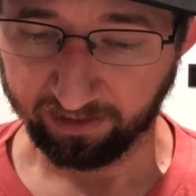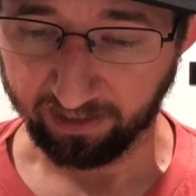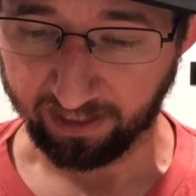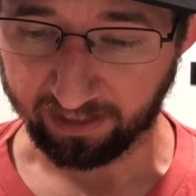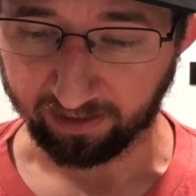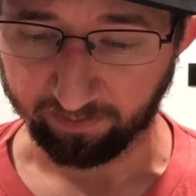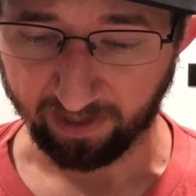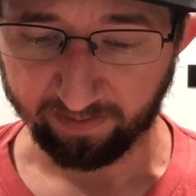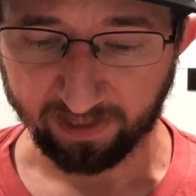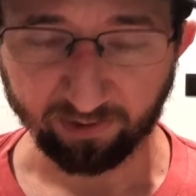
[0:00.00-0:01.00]

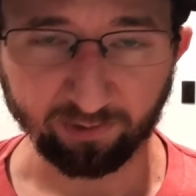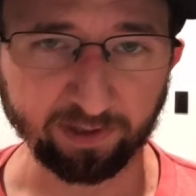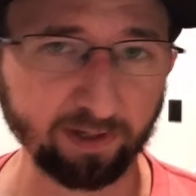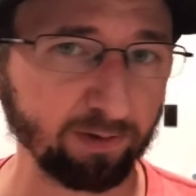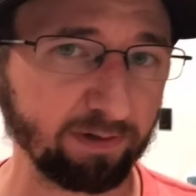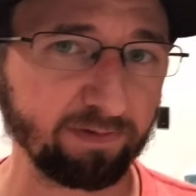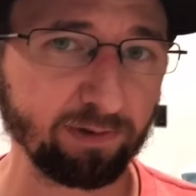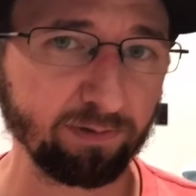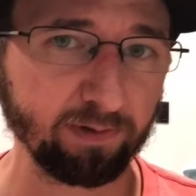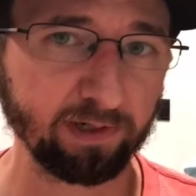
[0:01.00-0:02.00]
Maybe I'll do another
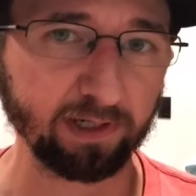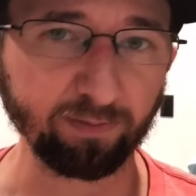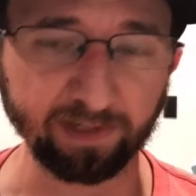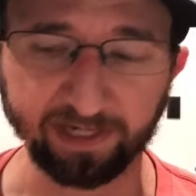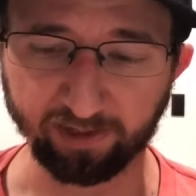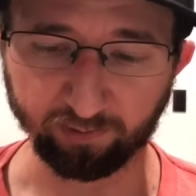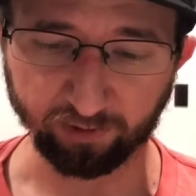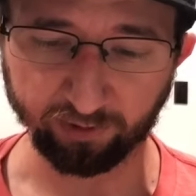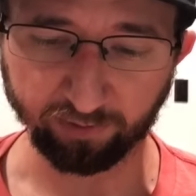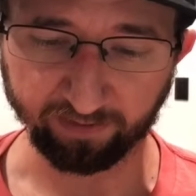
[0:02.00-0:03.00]
review a little bit down the
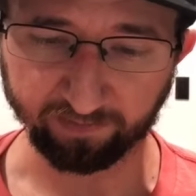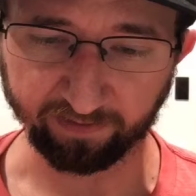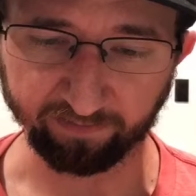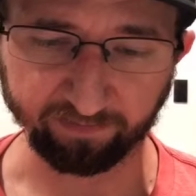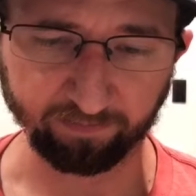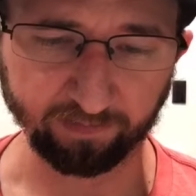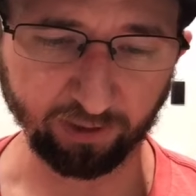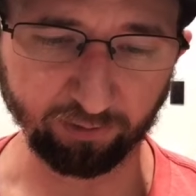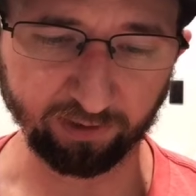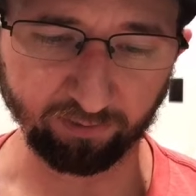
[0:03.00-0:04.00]
road after I've towed
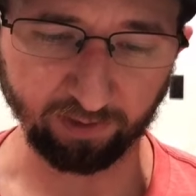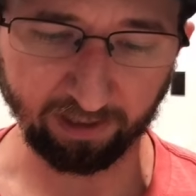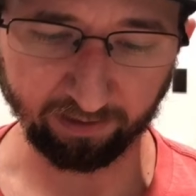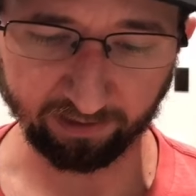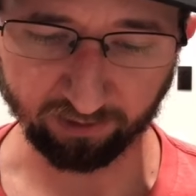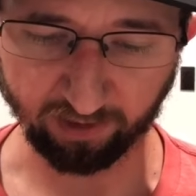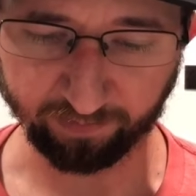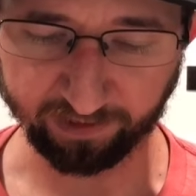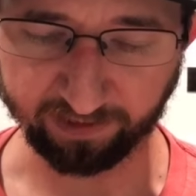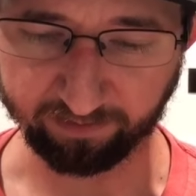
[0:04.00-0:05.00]
it around and dropped
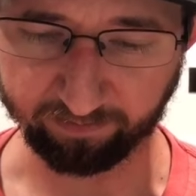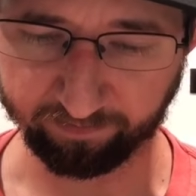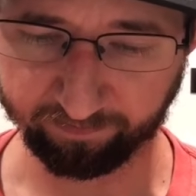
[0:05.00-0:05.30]
it and,